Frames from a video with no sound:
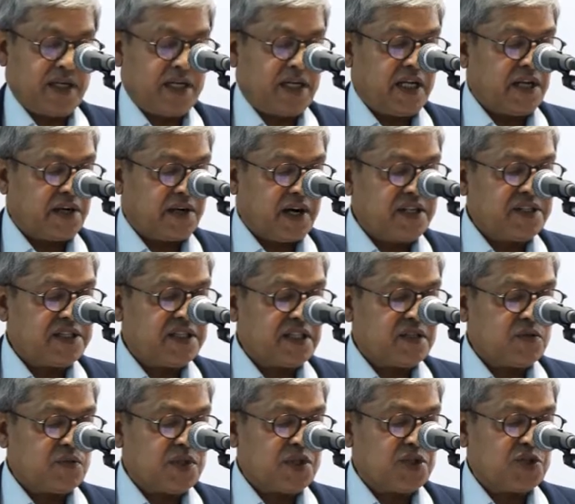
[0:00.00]
He runs it
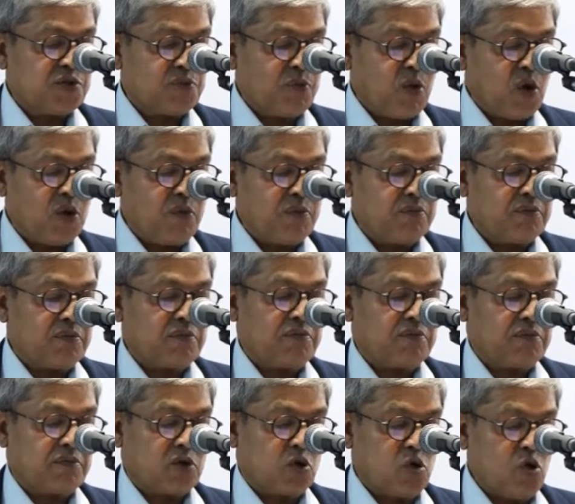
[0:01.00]
with a small
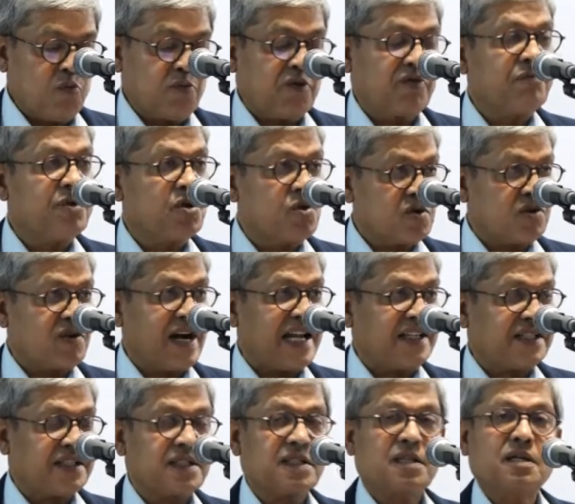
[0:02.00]
group of
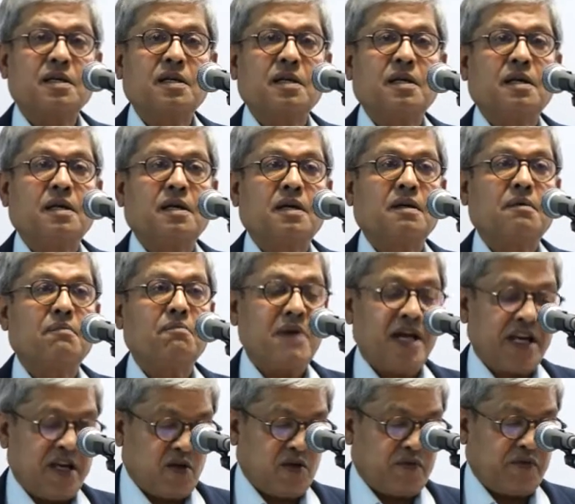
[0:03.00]
bureaucrats,
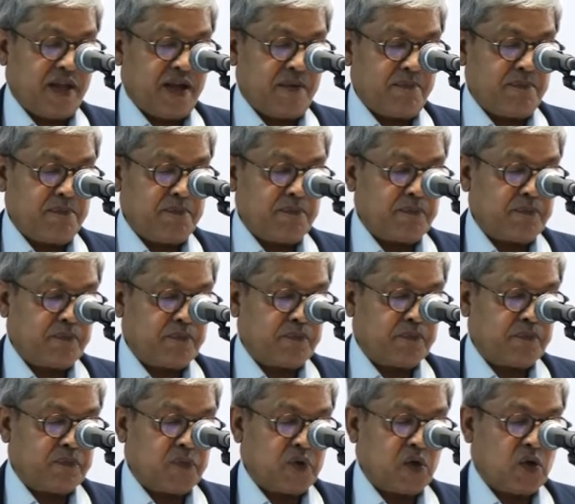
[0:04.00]
many of them
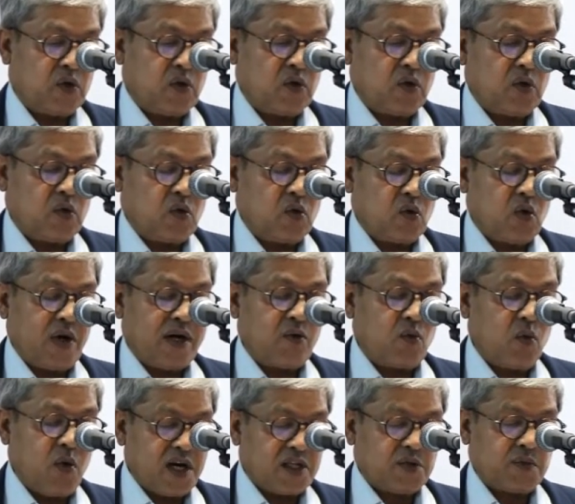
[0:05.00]
who
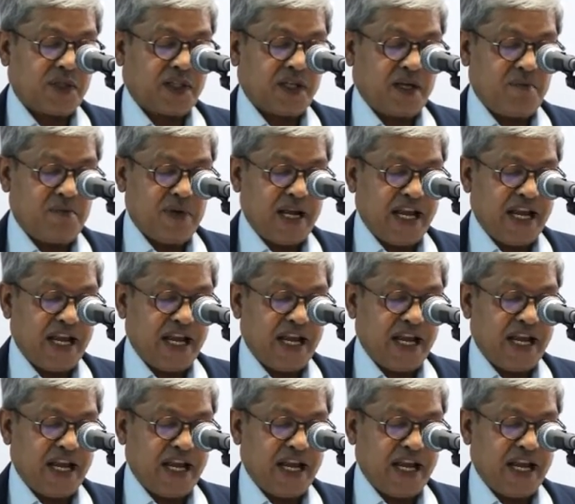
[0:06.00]
had worked with him